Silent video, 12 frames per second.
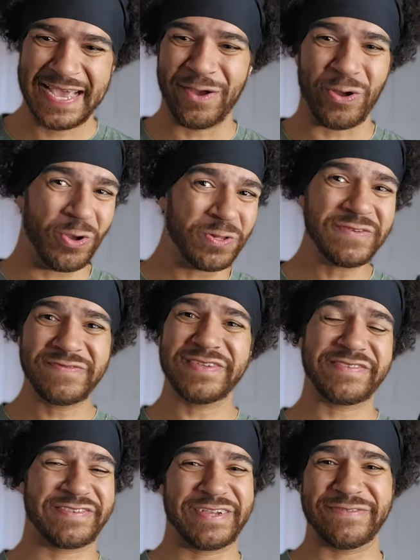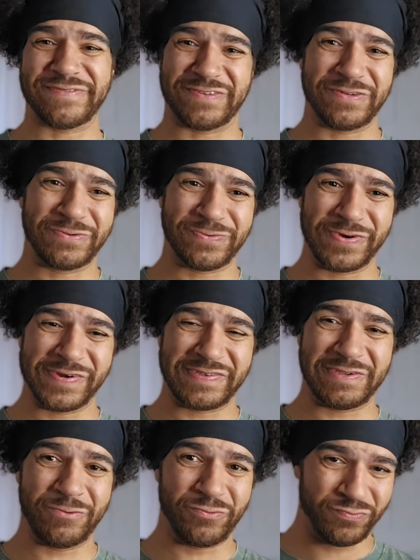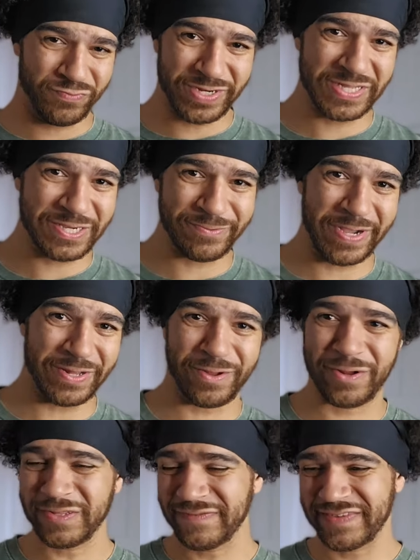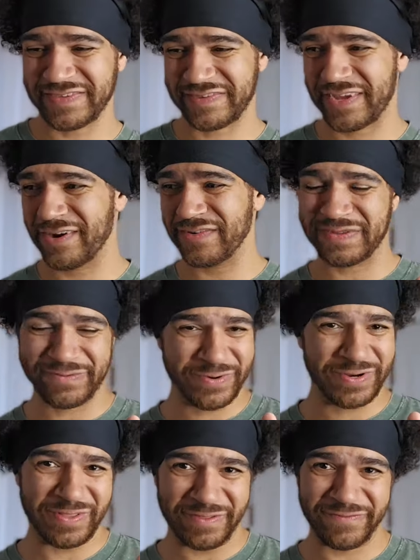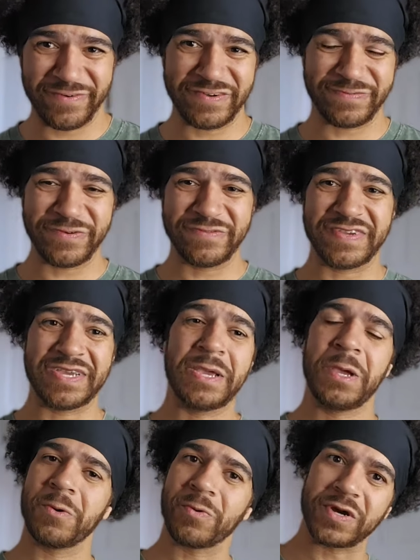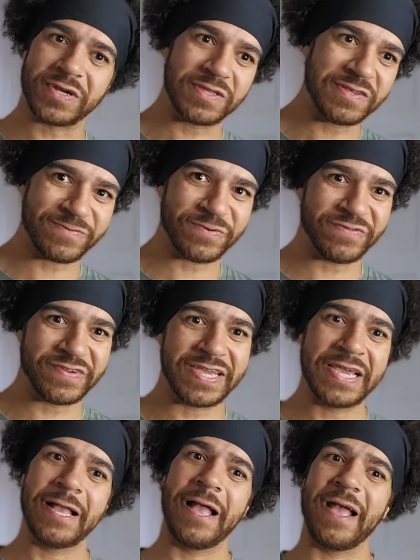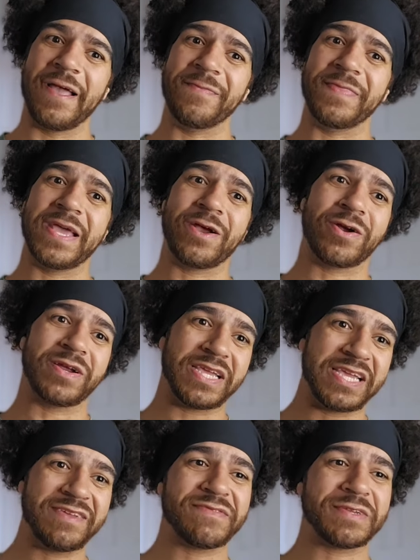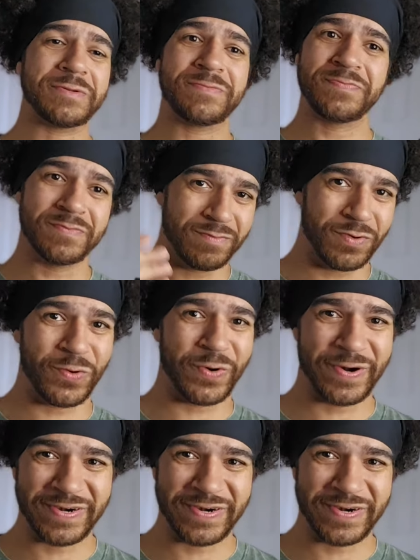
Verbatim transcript: all of this stuff still works really well. All of the scares that worked in the first movie work in this movie, and they are even more